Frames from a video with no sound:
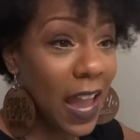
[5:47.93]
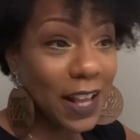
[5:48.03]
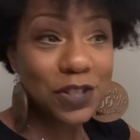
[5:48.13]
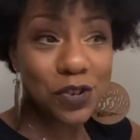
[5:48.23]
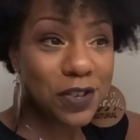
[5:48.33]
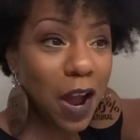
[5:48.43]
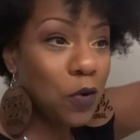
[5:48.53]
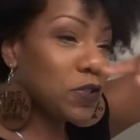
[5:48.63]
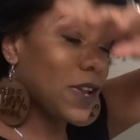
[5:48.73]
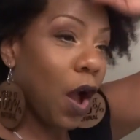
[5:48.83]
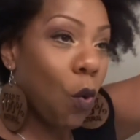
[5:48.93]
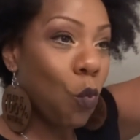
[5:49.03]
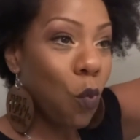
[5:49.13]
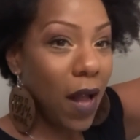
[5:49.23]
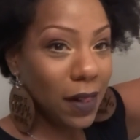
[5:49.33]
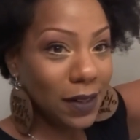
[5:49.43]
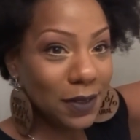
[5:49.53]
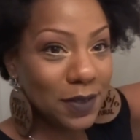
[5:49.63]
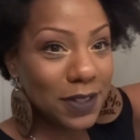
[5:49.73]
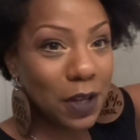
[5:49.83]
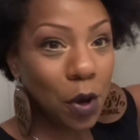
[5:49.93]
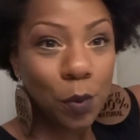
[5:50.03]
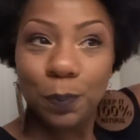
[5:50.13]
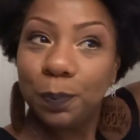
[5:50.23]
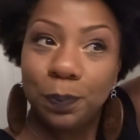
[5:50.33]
it turned out well. So